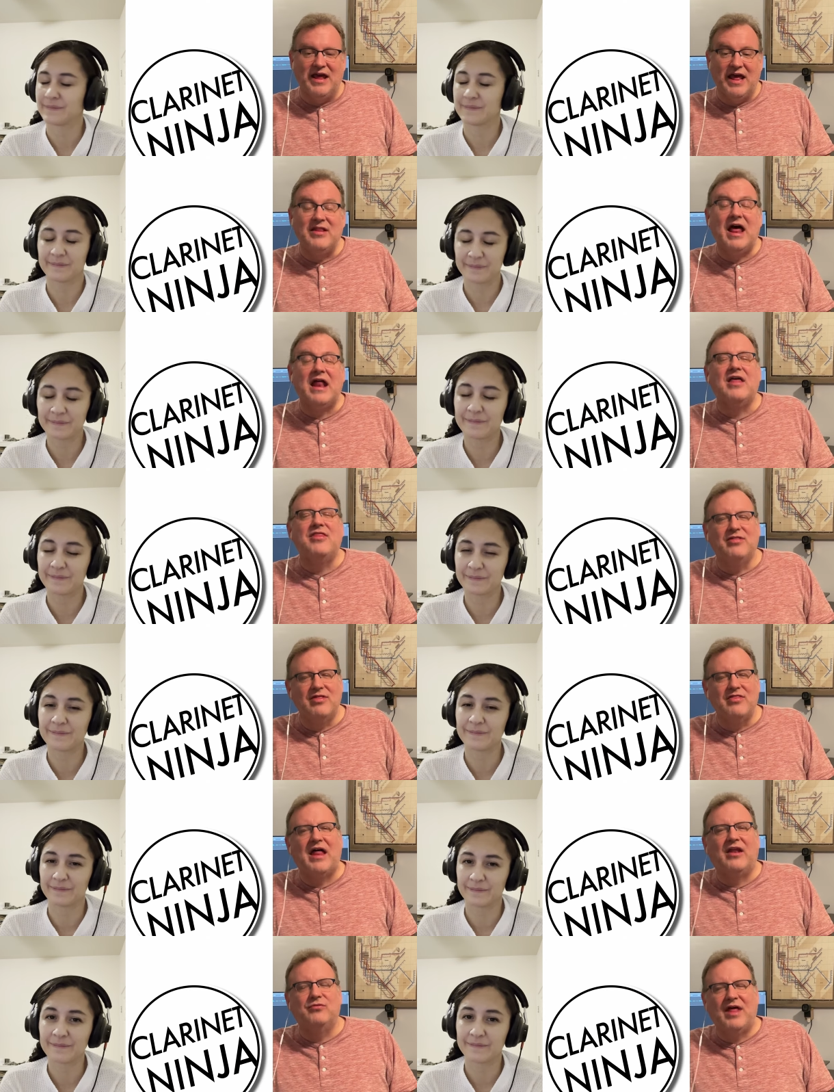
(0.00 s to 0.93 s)
Speaker 1: And I think
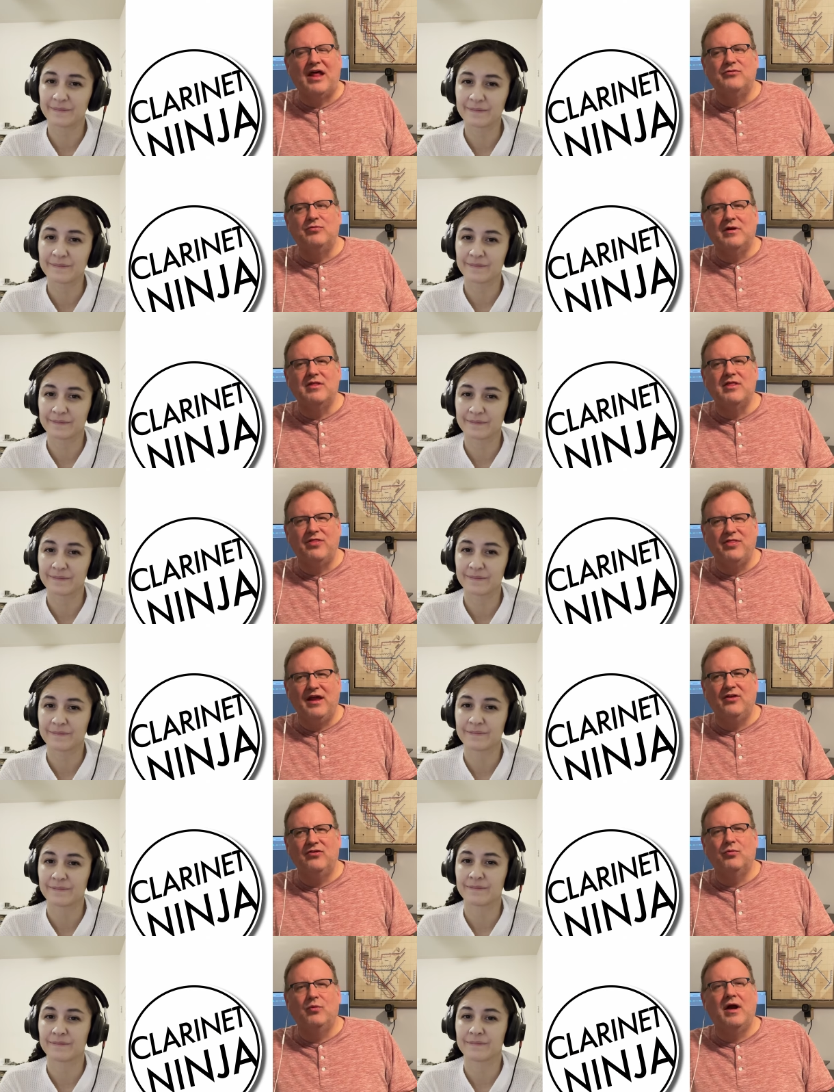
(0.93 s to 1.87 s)
that's one of the
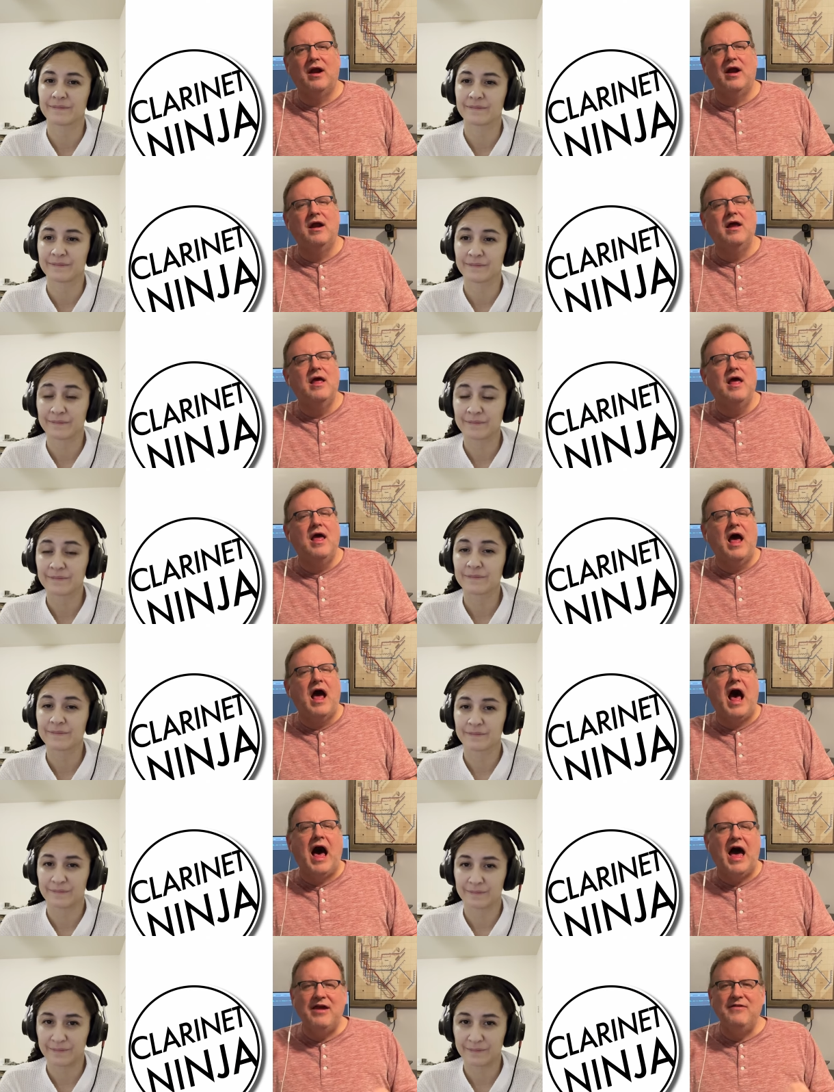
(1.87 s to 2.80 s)
things where
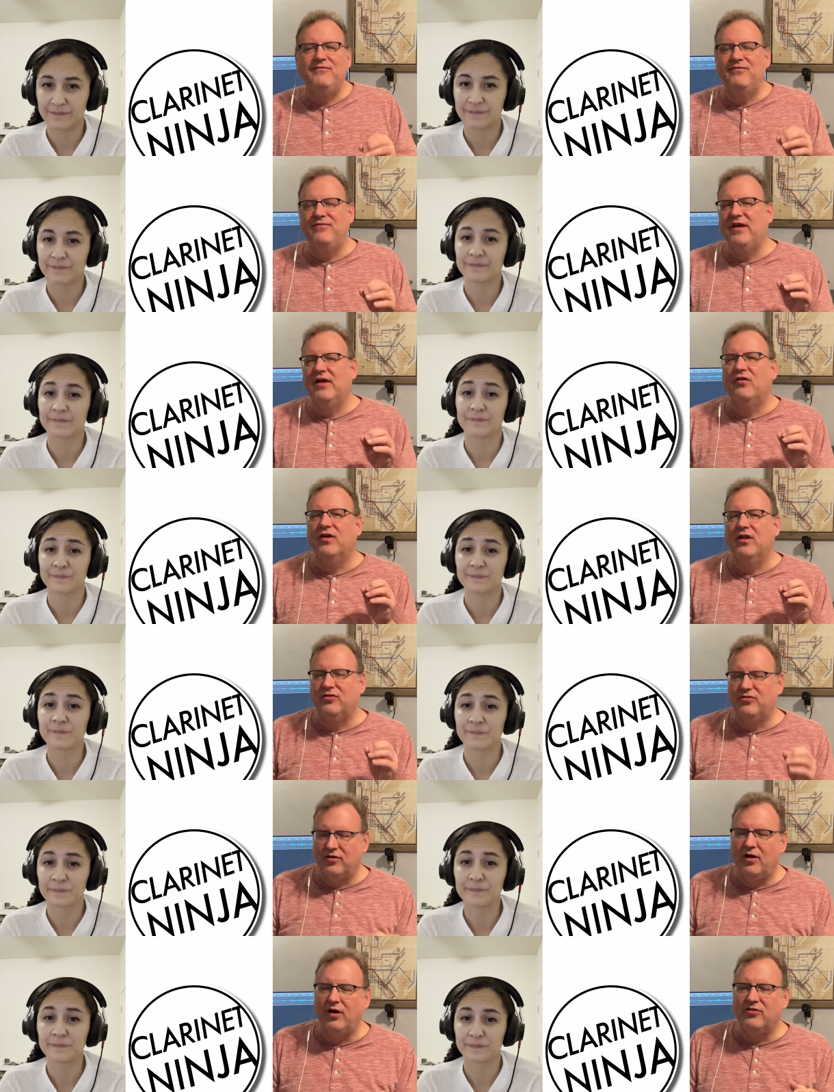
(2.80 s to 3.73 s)
I feel
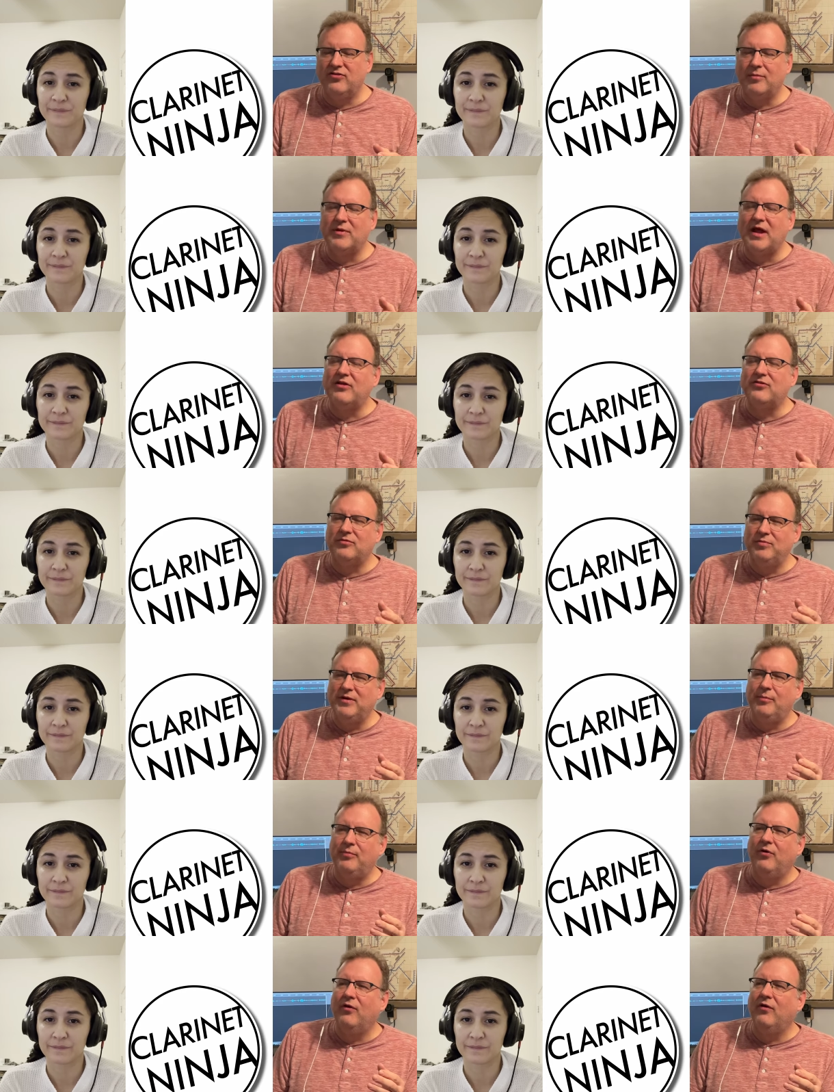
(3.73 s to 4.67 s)
concerned sometimes for
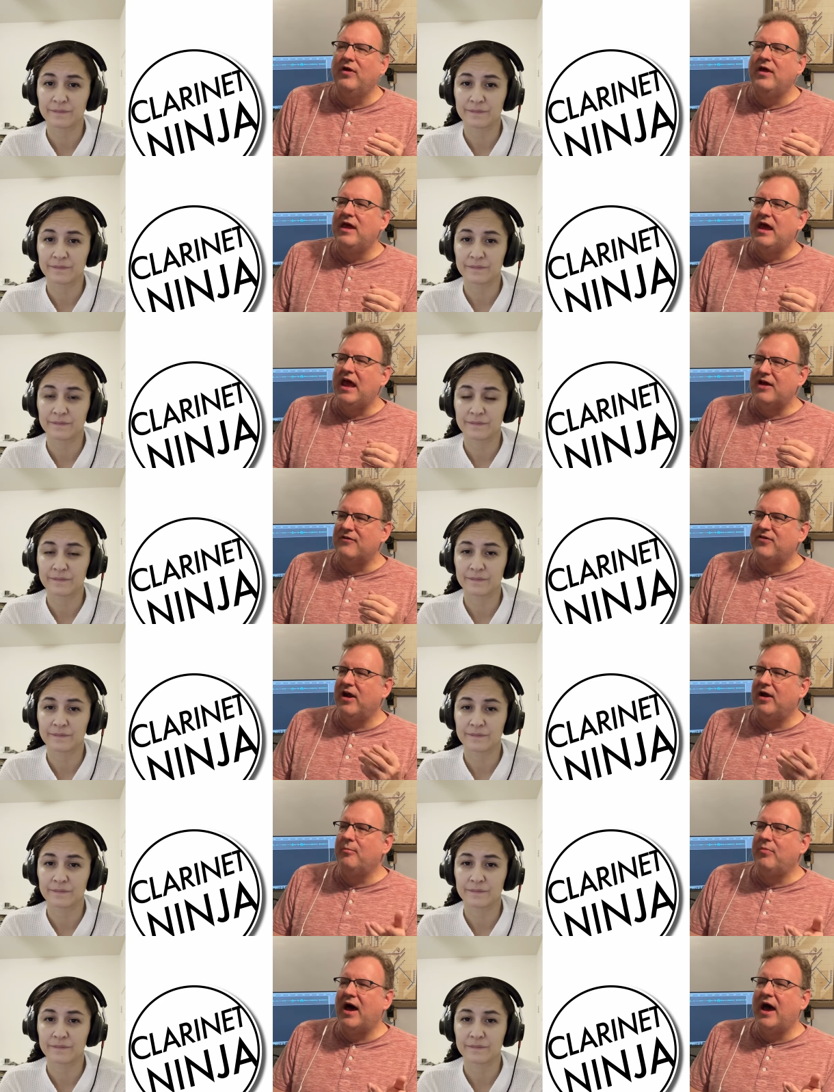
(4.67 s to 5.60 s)
people if
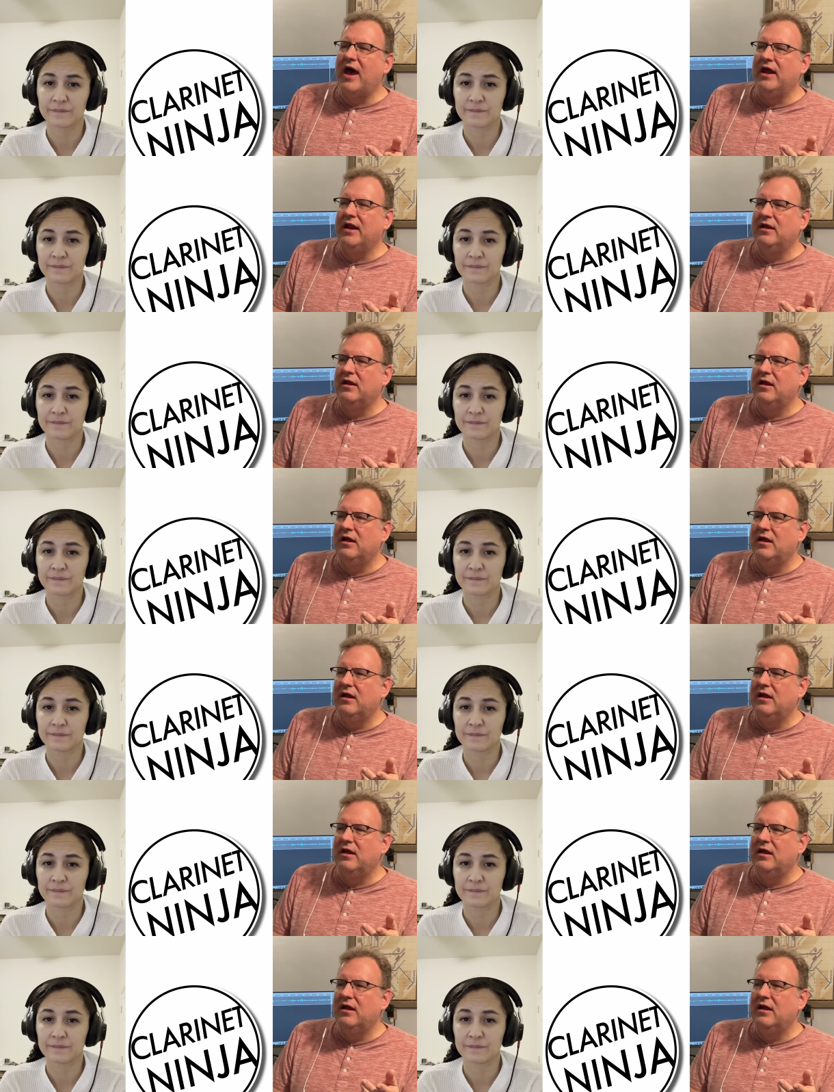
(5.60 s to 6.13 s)
they're buying,